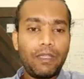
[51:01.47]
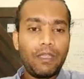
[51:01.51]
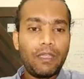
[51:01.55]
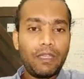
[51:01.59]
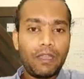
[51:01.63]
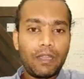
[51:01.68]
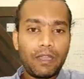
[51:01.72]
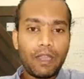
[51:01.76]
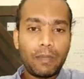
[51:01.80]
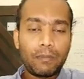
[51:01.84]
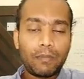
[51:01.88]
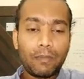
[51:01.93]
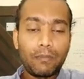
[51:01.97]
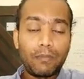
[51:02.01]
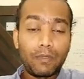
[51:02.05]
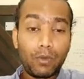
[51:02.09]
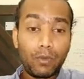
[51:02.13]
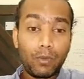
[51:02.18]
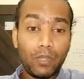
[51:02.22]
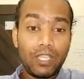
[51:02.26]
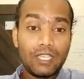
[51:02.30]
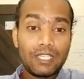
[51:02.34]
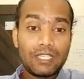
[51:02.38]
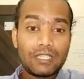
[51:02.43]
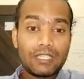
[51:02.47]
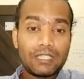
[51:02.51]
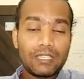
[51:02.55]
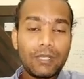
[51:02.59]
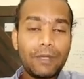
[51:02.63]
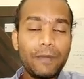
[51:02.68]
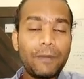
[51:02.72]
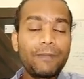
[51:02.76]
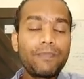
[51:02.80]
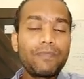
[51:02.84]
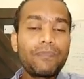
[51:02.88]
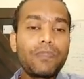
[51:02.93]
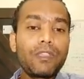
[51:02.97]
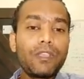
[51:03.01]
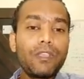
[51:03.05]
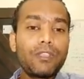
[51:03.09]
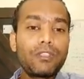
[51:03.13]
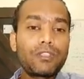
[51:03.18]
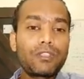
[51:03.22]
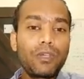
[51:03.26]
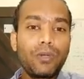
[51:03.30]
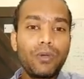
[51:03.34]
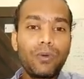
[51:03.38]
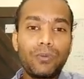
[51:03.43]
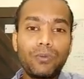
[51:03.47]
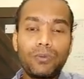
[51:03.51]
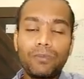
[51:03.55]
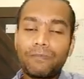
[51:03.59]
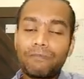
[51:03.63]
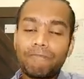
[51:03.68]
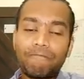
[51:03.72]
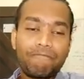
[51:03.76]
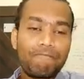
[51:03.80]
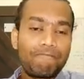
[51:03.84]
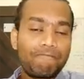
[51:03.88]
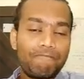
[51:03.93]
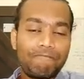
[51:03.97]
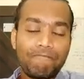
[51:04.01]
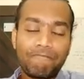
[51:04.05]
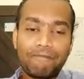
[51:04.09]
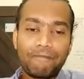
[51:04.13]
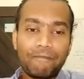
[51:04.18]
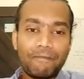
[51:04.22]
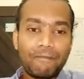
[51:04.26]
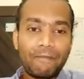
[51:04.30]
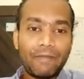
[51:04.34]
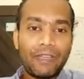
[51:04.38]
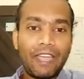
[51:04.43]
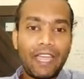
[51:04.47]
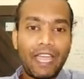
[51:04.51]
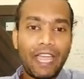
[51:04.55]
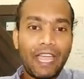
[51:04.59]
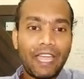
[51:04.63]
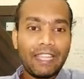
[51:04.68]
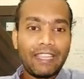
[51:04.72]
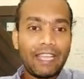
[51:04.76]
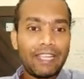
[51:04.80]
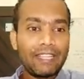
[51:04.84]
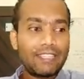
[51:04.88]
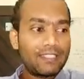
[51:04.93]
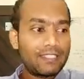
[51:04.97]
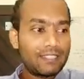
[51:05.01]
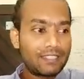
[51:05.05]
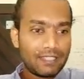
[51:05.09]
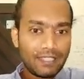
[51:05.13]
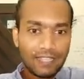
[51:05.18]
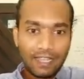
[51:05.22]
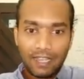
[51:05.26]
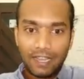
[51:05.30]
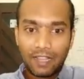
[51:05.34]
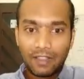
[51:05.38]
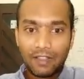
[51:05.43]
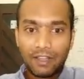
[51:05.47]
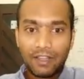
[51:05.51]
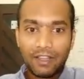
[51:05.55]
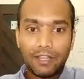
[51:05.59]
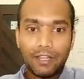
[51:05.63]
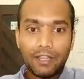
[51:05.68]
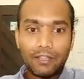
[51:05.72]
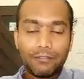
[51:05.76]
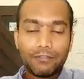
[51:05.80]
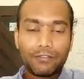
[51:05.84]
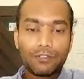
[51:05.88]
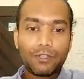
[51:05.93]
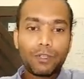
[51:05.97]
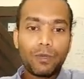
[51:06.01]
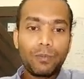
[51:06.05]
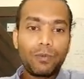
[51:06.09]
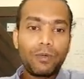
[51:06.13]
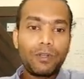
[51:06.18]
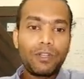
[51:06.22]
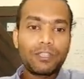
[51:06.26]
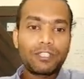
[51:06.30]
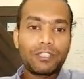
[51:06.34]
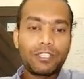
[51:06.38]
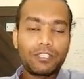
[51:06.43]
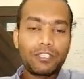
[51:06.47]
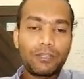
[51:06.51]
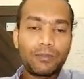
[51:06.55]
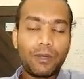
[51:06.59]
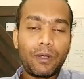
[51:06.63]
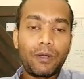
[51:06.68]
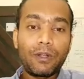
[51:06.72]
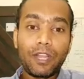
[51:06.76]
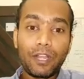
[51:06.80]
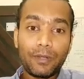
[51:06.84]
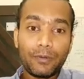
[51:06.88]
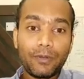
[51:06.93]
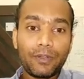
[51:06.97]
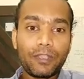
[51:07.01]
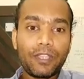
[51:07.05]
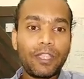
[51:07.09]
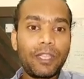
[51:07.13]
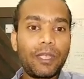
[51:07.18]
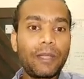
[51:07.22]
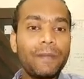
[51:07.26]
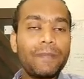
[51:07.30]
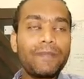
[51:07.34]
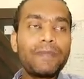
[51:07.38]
in upcoming weeks. So that's another area of scope to discuss about networking.